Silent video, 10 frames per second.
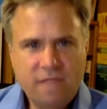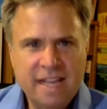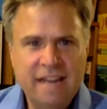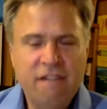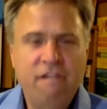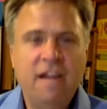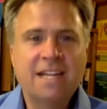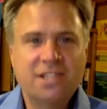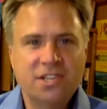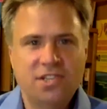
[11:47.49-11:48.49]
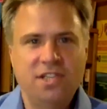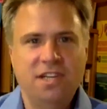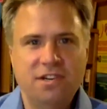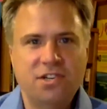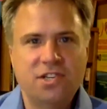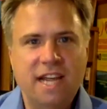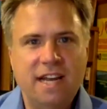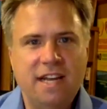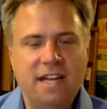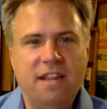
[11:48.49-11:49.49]
advances the
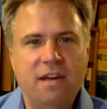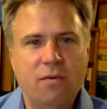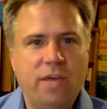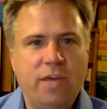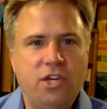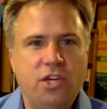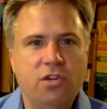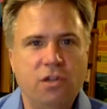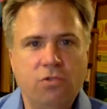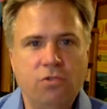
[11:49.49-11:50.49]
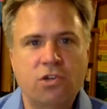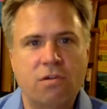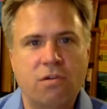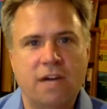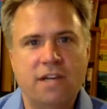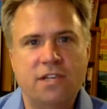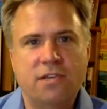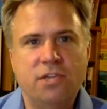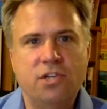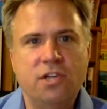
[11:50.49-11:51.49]
understanding that we should lose our rights,
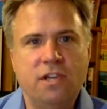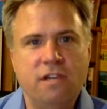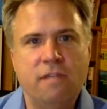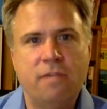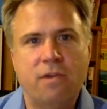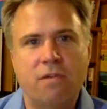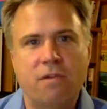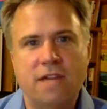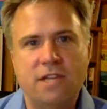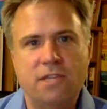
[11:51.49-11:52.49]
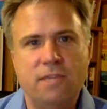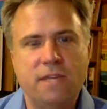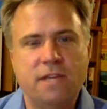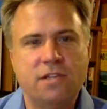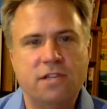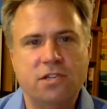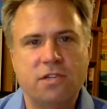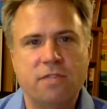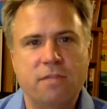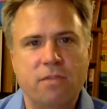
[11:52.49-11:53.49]
that we should give up our rights because there's
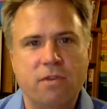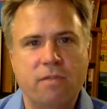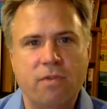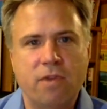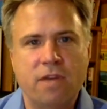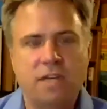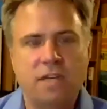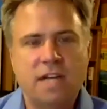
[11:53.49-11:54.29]
something more important,